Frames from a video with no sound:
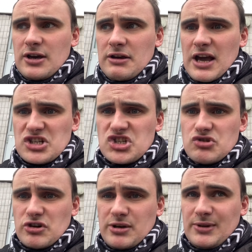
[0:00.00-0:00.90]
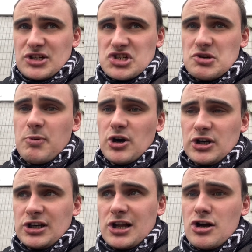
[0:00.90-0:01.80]
extremely
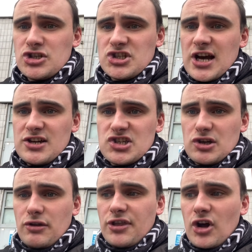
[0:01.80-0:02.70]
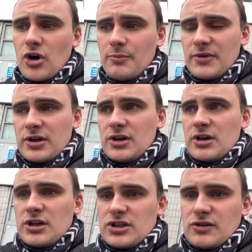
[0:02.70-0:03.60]
disappointing loss at Scunthorpe
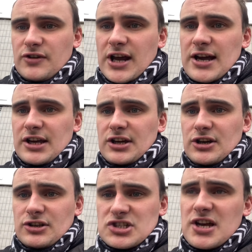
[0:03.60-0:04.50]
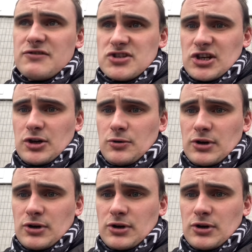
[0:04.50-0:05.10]
the other night. And this afternoon,